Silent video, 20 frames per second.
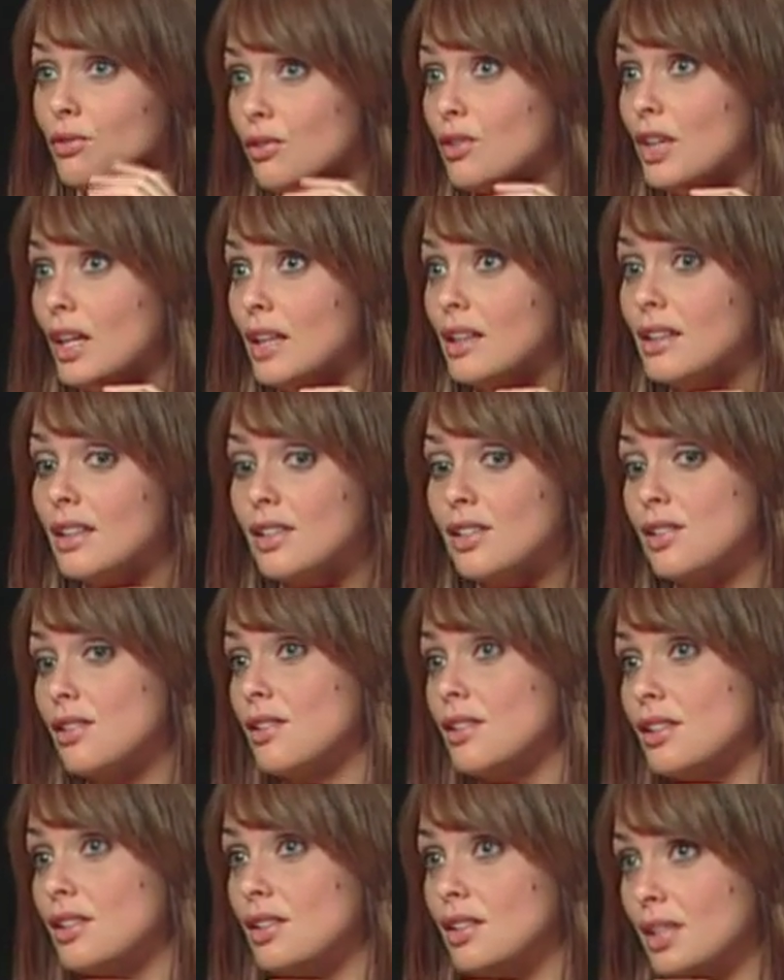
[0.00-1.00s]
think this,
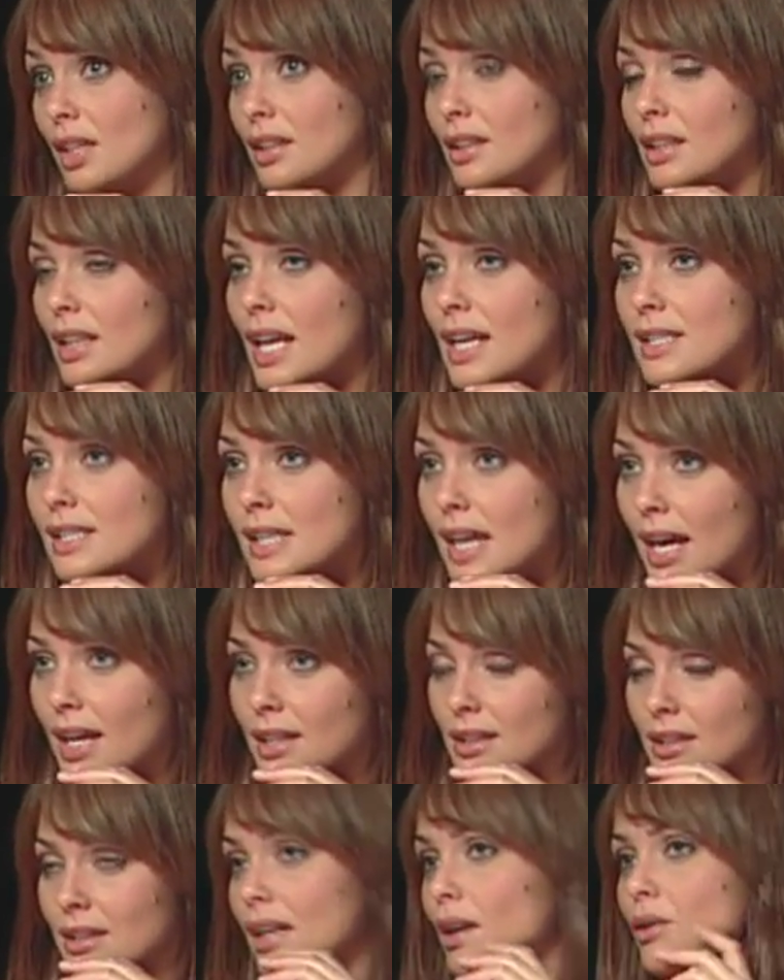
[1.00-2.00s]
this is like the last
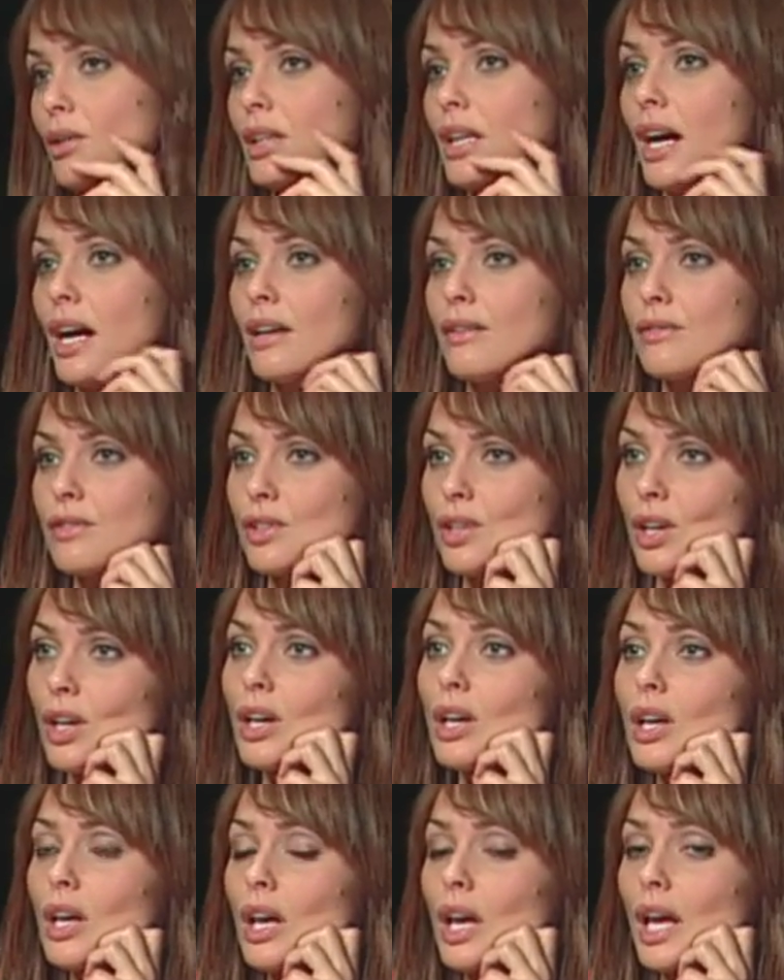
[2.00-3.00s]
second in our lives.
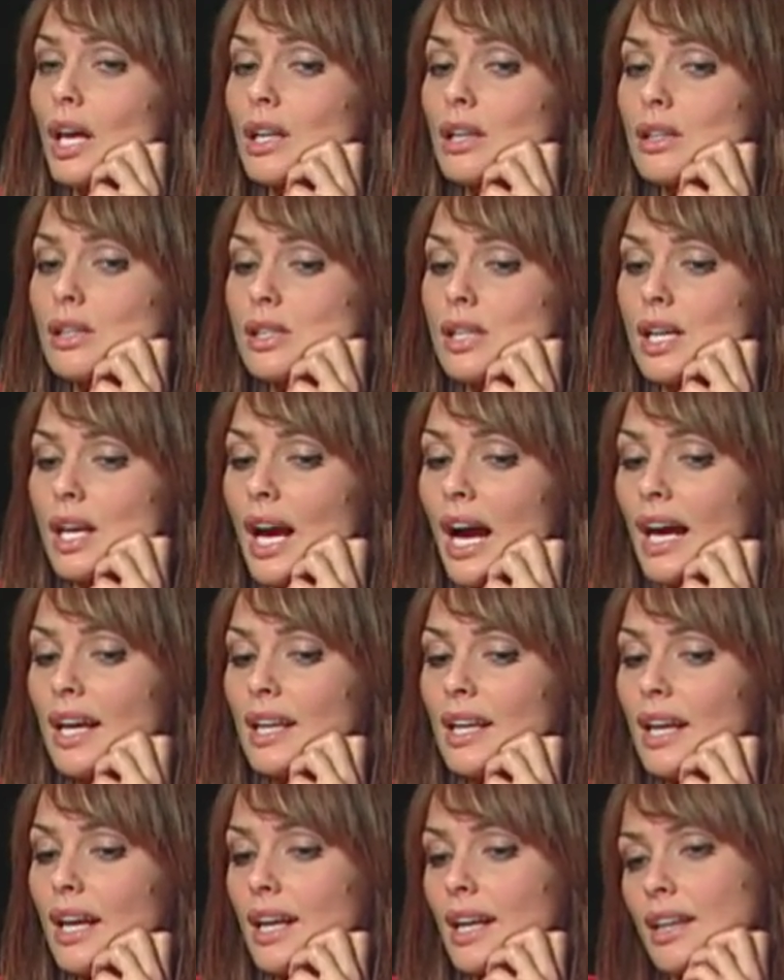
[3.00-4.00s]
And, uh,
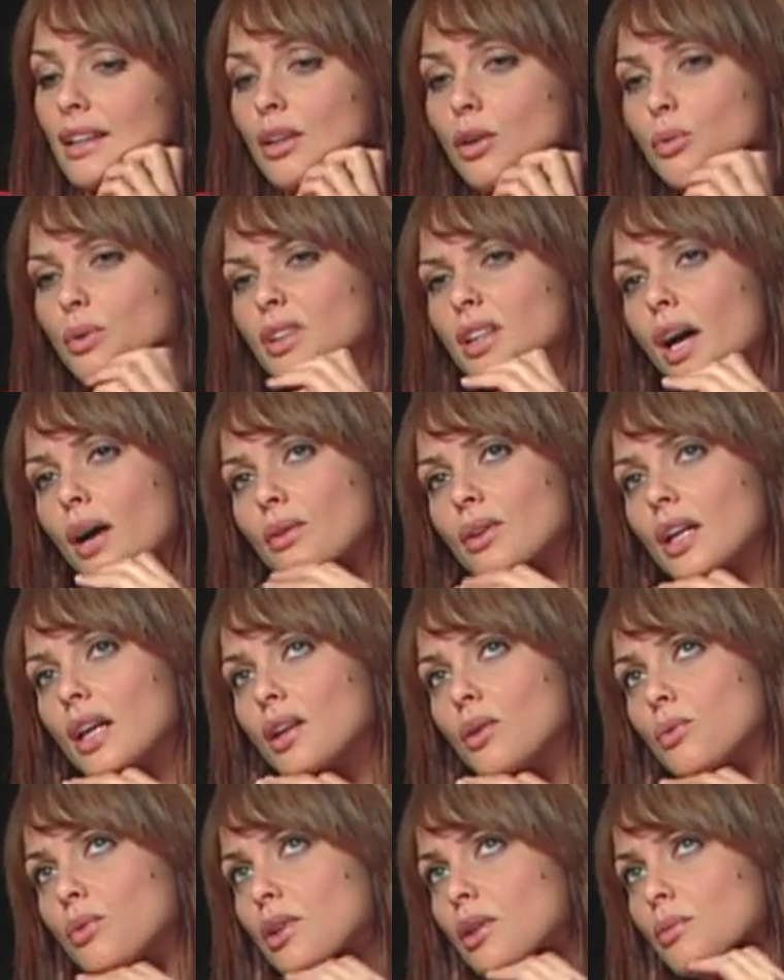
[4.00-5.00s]
and, and I think without
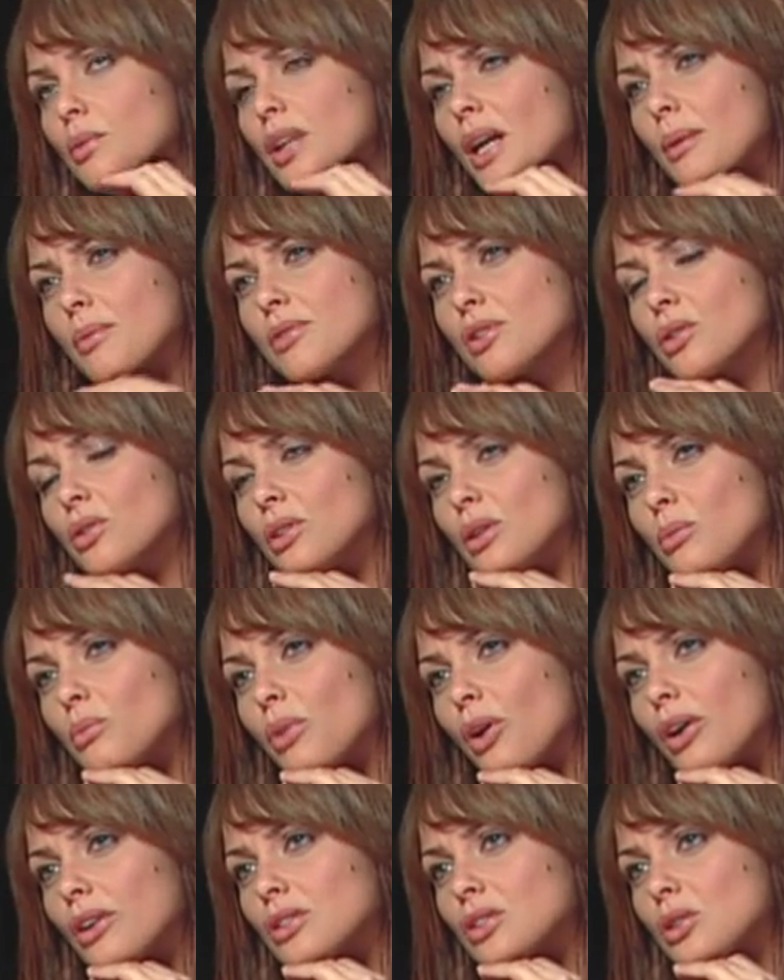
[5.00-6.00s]
that, it would have been absolutely
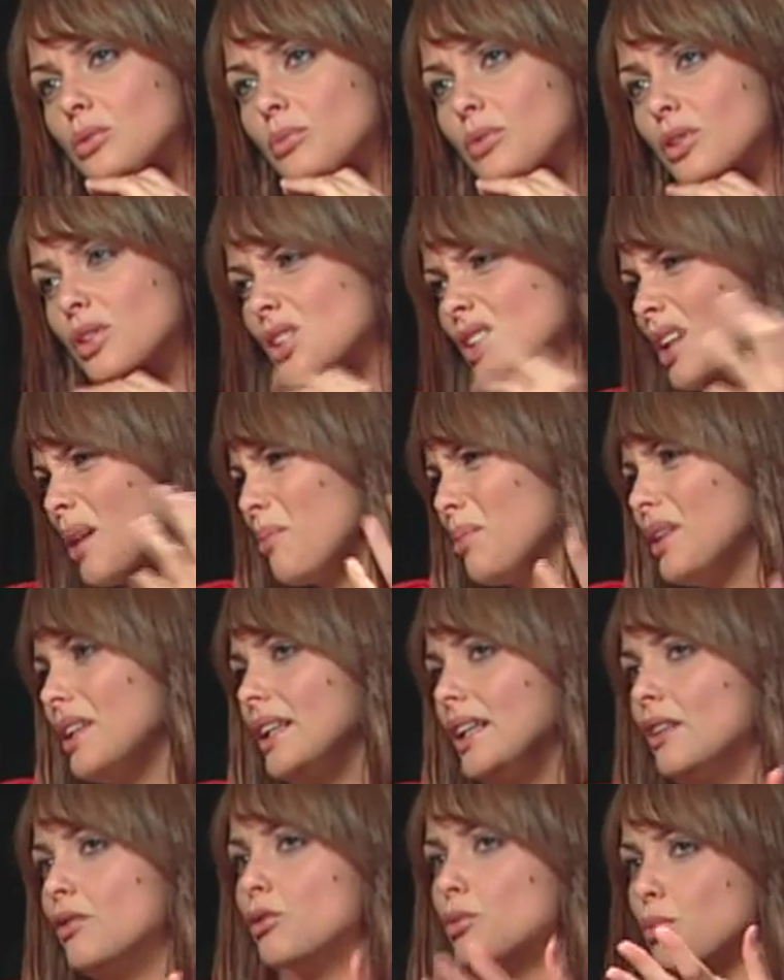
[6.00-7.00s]
impossible. It's not
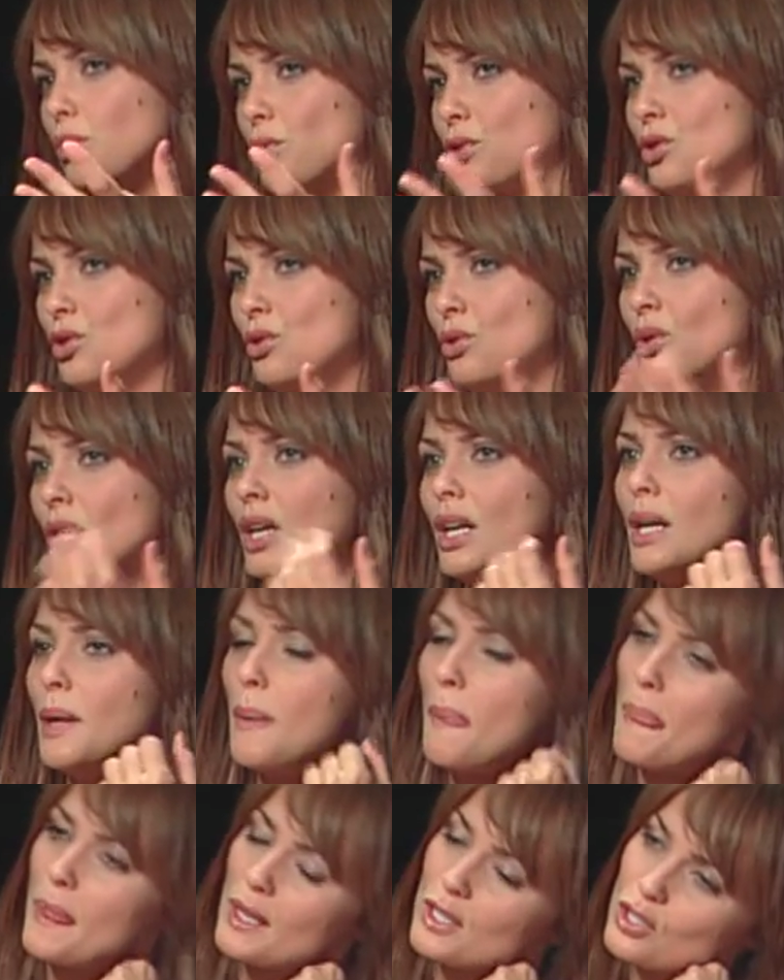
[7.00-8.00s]
believable to,
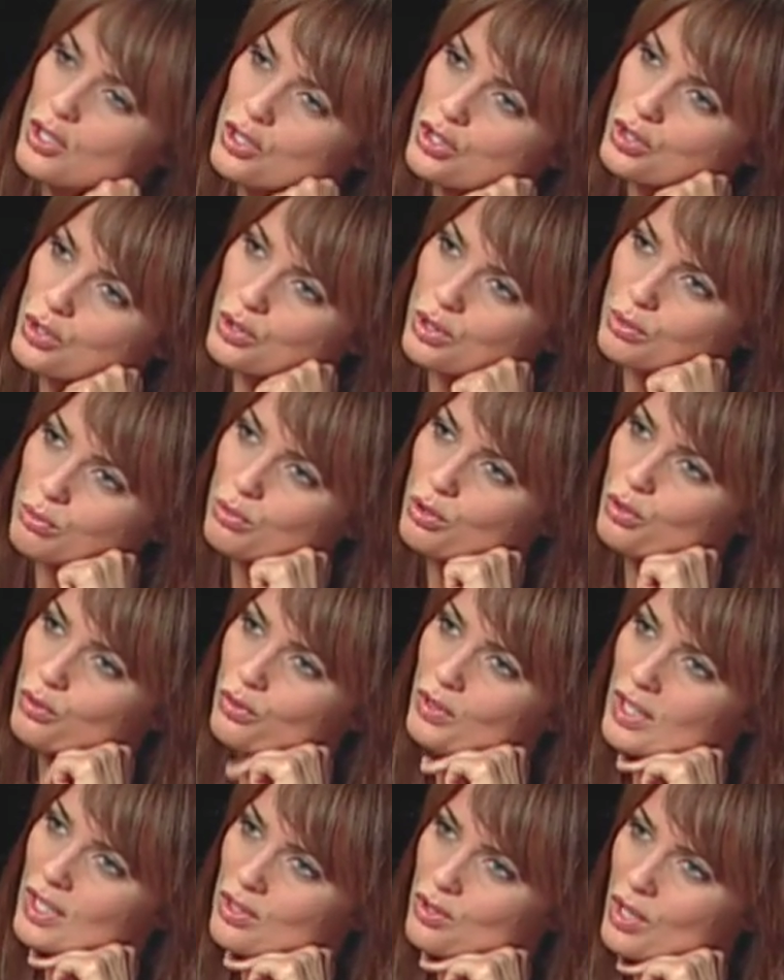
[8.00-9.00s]
to shoot a
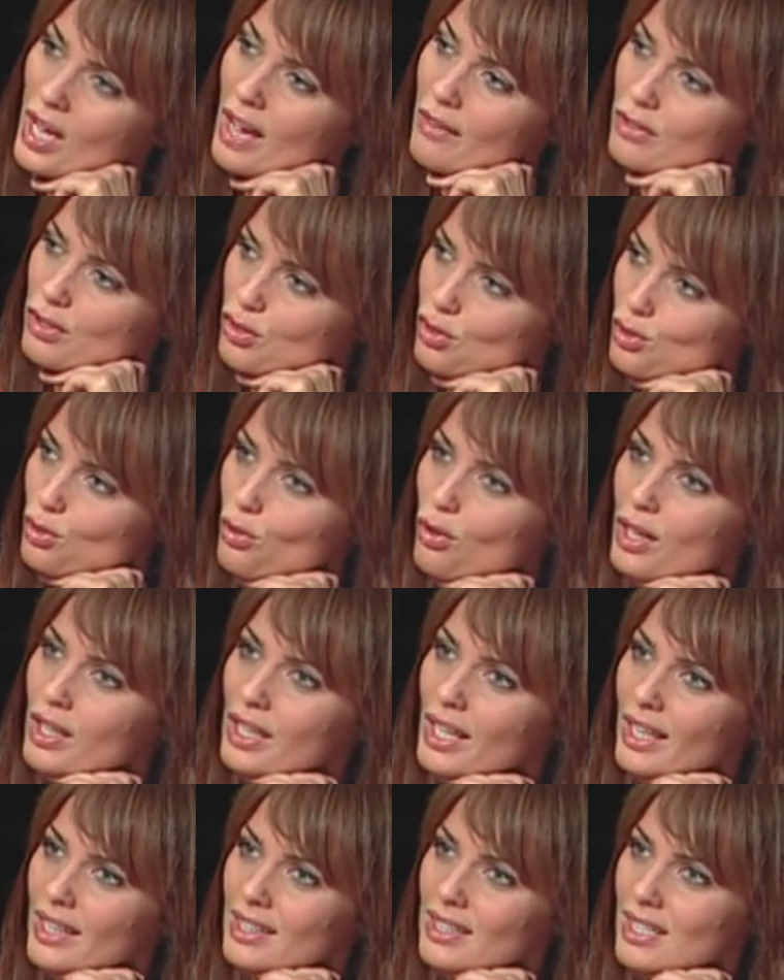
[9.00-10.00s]
movie and to have a story
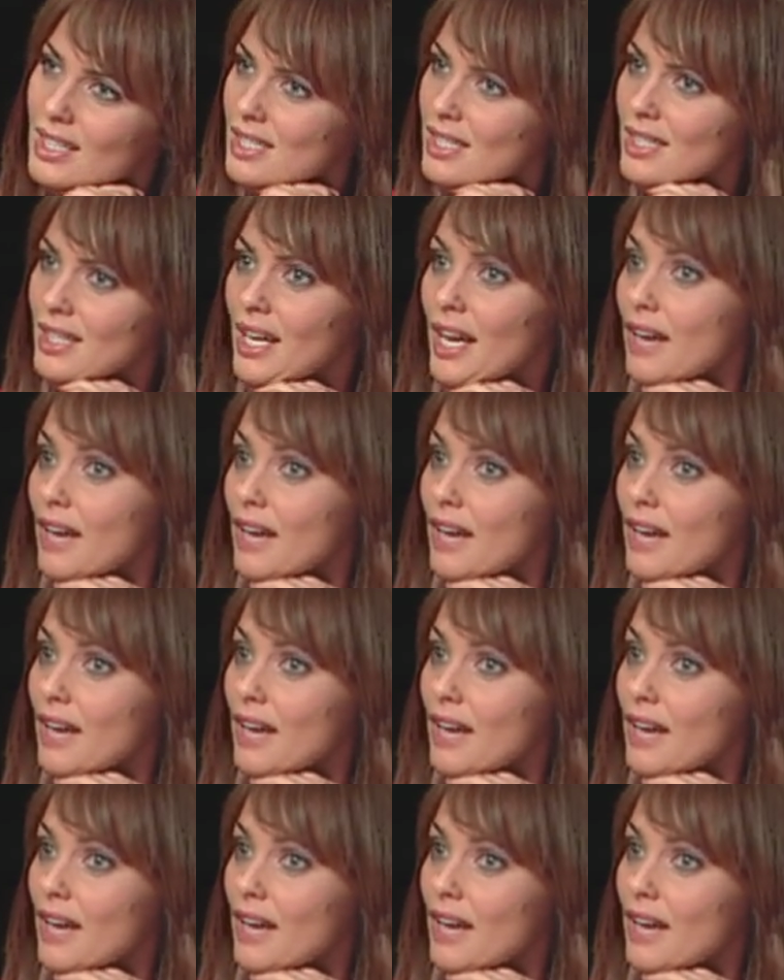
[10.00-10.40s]
like this and